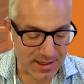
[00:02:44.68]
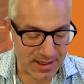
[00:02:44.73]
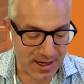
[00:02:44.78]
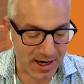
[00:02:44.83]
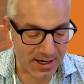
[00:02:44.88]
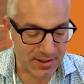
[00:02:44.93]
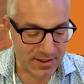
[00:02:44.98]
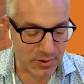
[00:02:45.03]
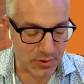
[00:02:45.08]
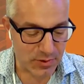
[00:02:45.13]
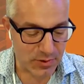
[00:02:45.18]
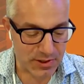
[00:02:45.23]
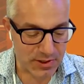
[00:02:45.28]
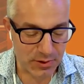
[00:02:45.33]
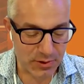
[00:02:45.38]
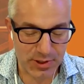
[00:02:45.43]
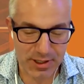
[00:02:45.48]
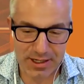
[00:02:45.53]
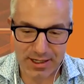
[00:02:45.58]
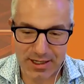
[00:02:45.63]
As a high school
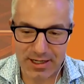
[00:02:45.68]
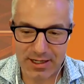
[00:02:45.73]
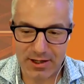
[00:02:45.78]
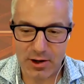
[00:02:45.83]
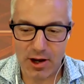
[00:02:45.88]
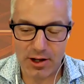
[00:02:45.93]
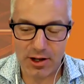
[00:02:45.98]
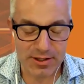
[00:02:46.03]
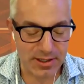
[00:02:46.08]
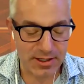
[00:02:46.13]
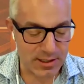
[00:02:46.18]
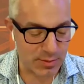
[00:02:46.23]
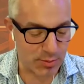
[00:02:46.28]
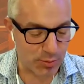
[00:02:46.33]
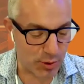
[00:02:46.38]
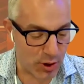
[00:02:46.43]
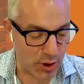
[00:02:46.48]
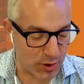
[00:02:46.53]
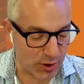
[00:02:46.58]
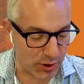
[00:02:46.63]
student, he called his
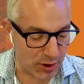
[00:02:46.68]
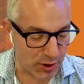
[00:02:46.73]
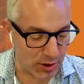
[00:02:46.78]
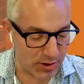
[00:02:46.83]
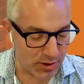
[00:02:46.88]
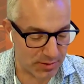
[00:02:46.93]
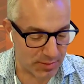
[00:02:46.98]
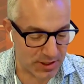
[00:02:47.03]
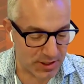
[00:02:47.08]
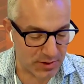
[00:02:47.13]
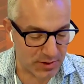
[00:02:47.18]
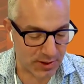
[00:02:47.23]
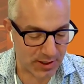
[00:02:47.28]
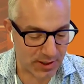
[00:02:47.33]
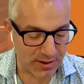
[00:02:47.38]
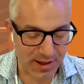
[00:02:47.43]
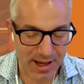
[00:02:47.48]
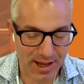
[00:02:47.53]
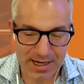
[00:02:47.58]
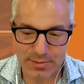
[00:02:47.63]
broker
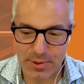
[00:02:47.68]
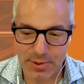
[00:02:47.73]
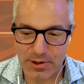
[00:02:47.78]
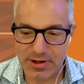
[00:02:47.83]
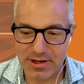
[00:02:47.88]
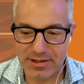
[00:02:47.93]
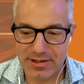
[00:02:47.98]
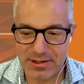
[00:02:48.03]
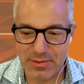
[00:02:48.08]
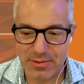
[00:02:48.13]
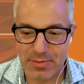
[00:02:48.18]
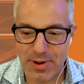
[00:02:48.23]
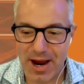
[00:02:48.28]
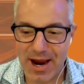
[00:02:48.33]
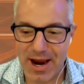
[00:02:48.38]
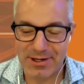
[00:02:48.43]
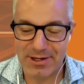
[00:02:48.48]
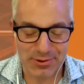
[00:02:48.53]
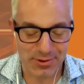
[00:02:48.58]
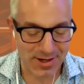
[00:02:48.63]
between class periods to
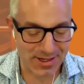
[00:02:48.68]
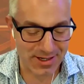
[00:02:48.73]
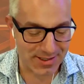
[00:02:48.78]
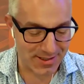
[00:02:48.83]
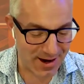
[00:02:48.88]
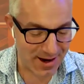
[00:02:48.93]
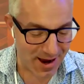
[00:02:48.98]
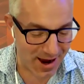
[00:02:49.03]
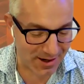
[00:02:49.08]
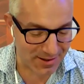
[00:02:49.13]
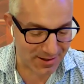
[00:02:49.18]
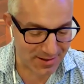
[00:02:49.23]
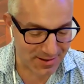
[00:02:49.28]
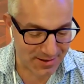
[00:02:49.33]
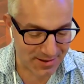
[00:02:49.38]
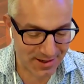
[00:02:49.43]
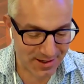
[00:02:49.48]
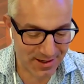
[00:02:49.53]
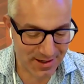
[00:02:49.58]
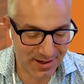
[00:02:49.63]
buy and trade
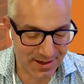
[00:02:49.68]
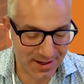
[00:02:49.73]
stocks.